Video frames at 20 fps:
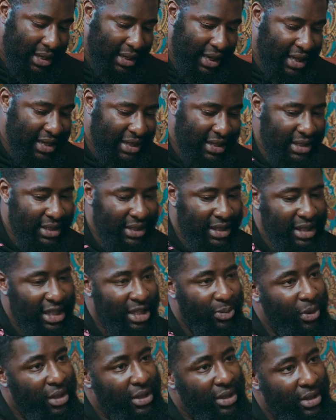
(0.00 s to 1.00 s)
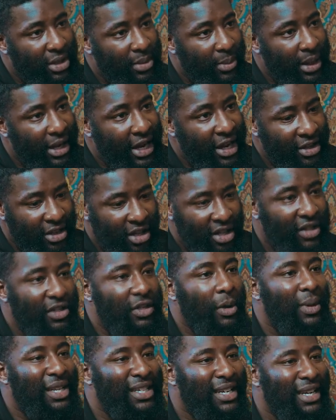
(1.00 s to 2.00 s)
That disease then spreads to someone else
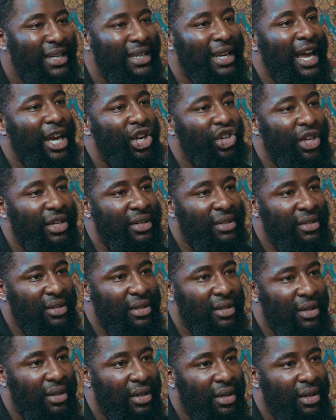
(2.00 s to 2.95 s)
because someone's contagious.